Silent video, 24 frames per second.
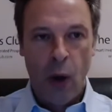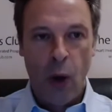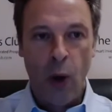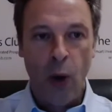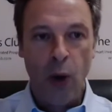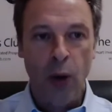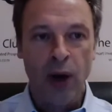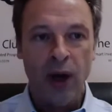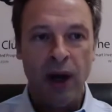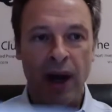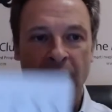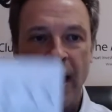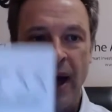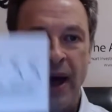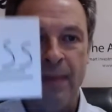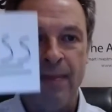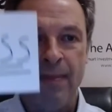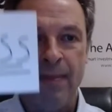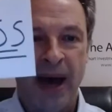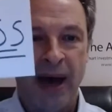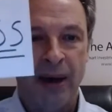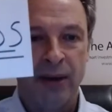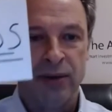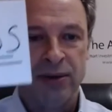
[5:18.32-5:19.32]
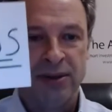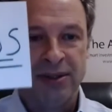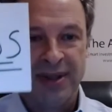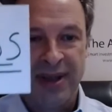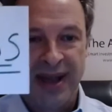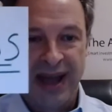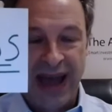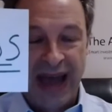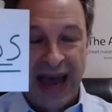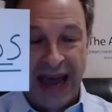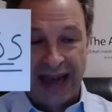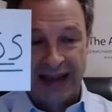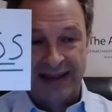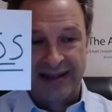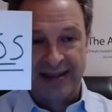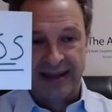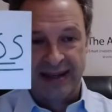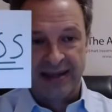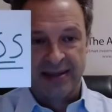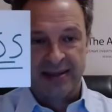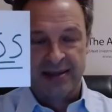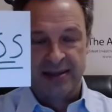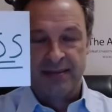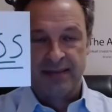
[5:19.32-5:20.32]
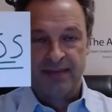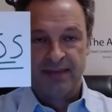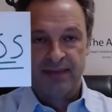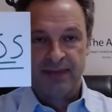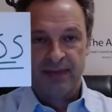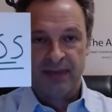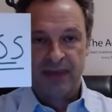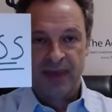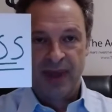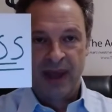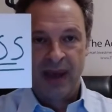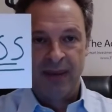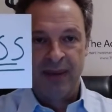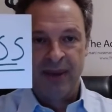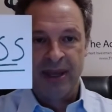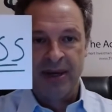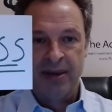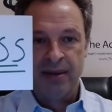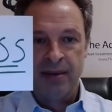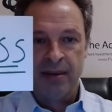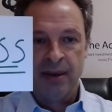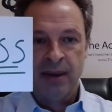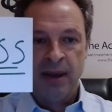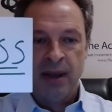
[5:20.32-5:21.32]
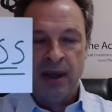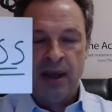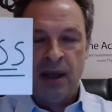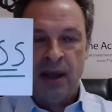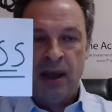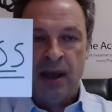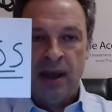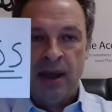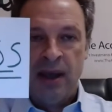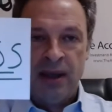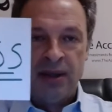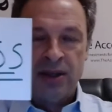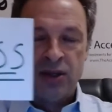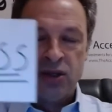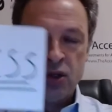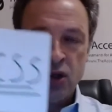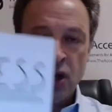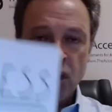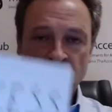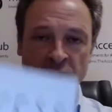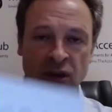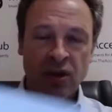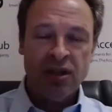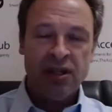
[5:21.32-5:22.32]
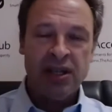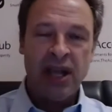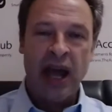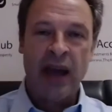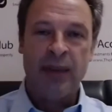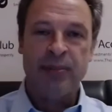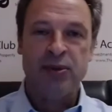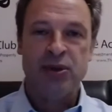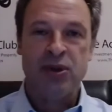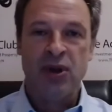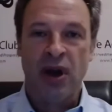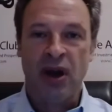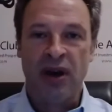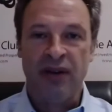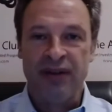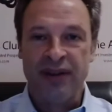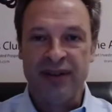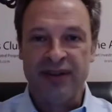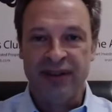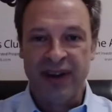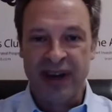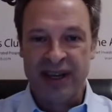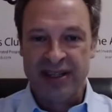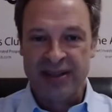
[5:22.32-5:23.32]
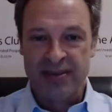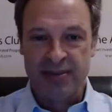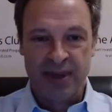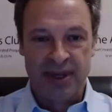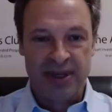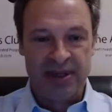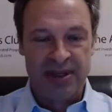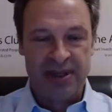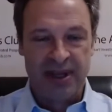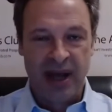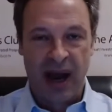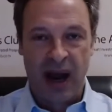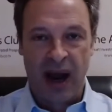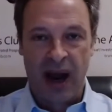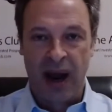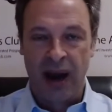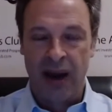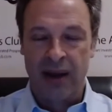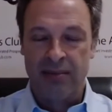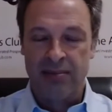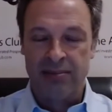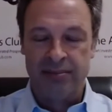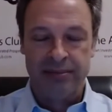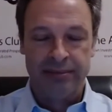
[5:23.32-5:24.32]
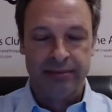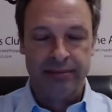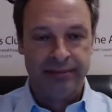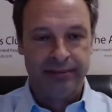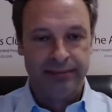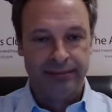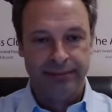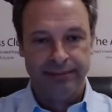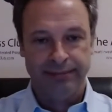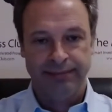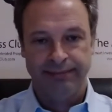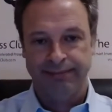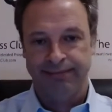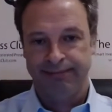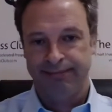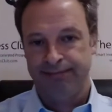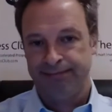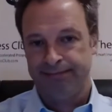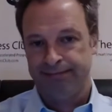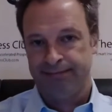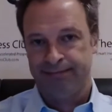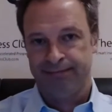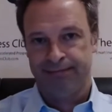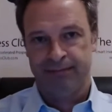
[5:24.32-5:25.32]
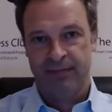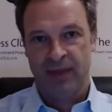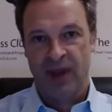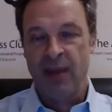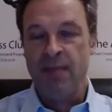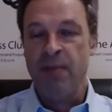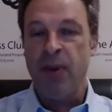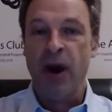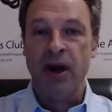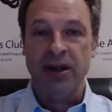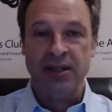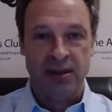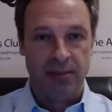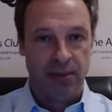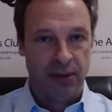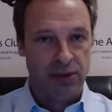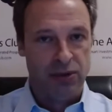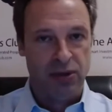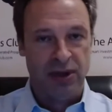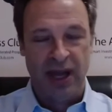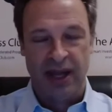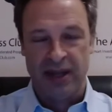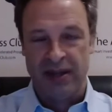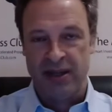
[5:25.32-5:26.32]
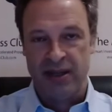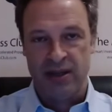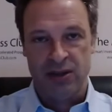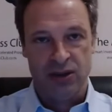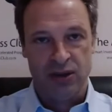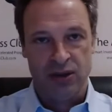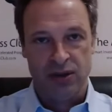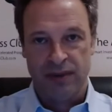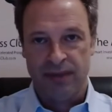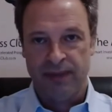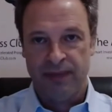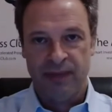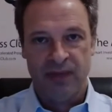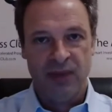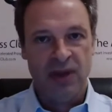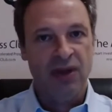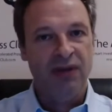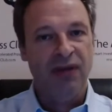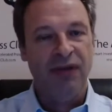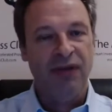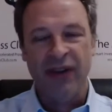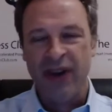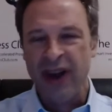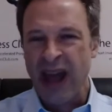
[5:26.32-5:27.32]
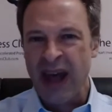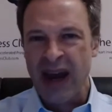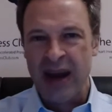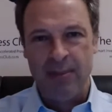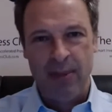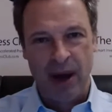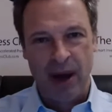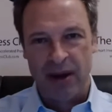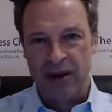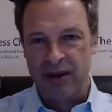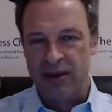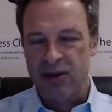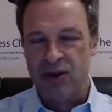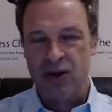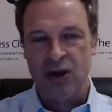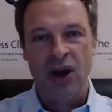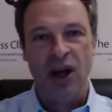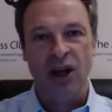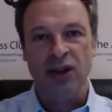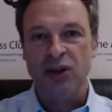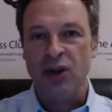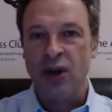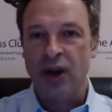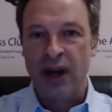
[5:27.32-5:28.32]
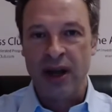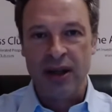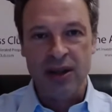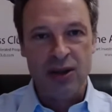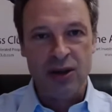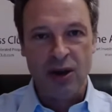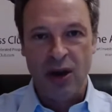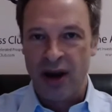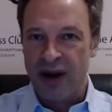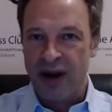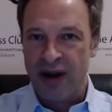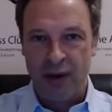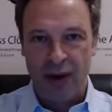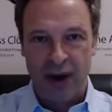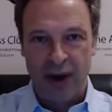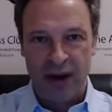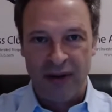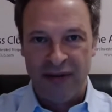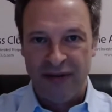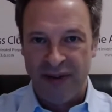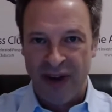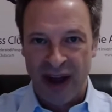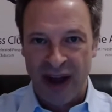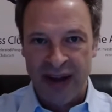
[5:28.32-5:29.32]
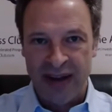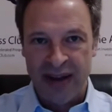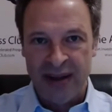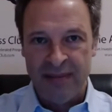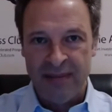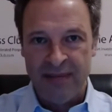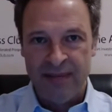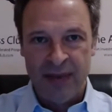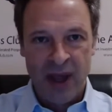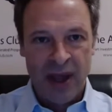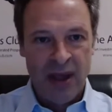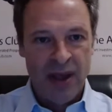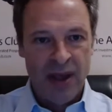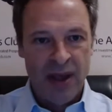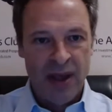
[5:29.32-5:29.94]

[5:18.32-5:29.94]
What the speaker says: all about access. I mean, certain types of investments are impossible to get into. You forget about it. You're gonna find them.